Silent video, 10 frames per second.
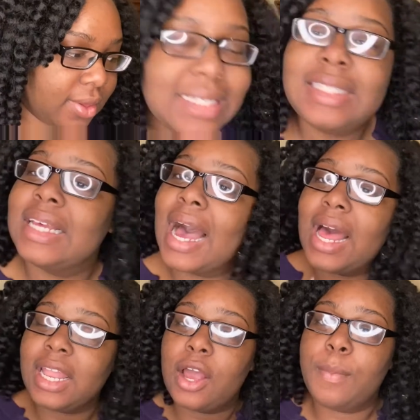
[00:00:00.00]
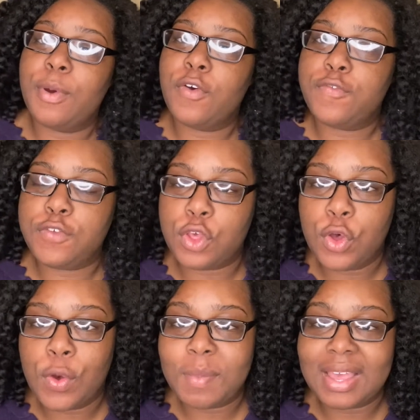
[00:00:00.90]
Skylar
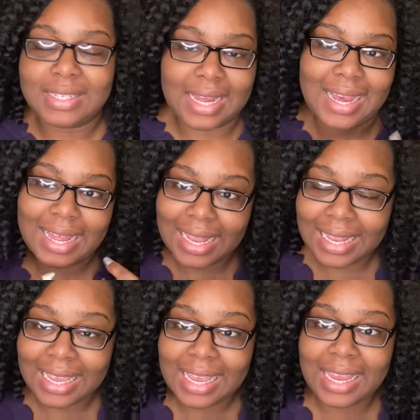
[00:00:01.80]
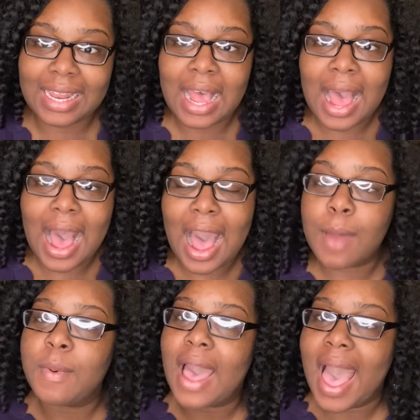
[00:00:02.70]
perfume is a clean,
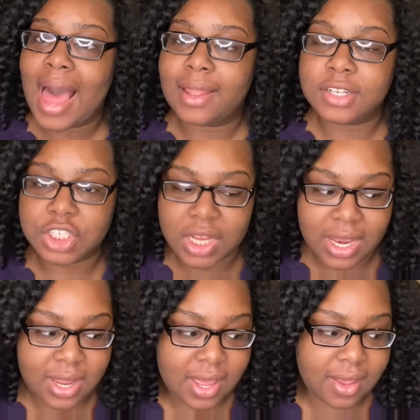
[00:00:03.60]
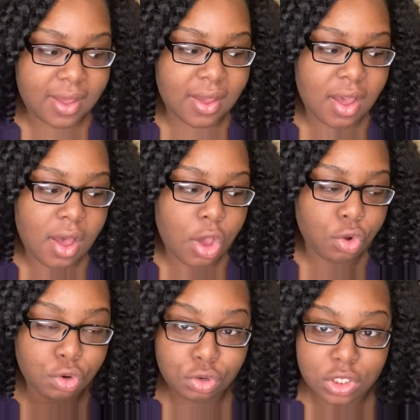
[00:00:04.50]
hypoallergenic,
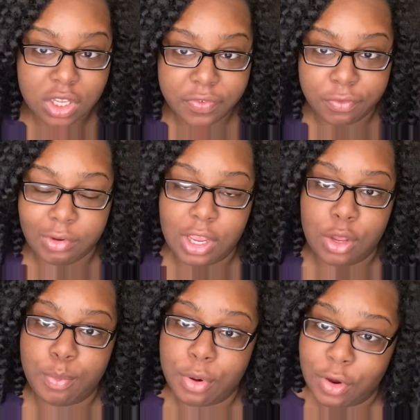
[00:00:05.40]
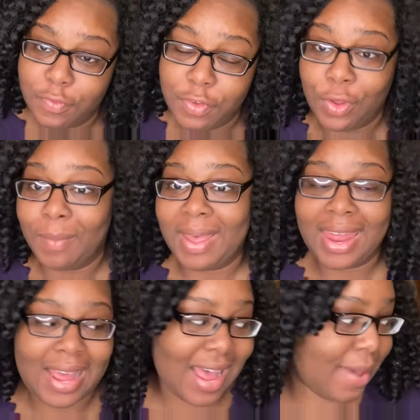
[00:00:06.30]
cruelty-free perfume,
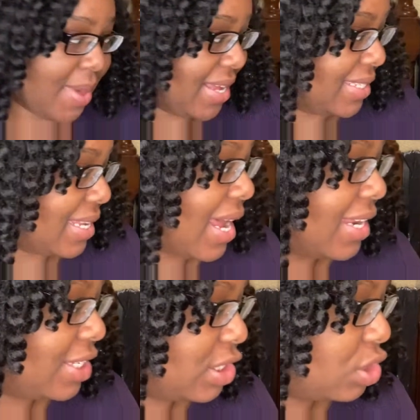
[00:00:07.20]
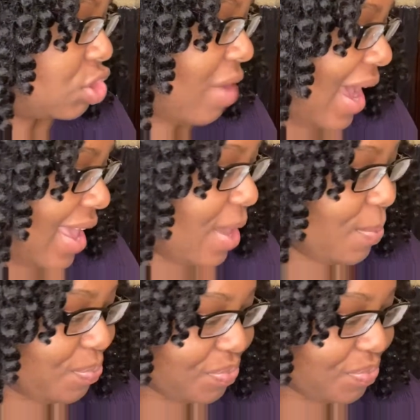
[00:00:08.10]
and I'm excited to try it.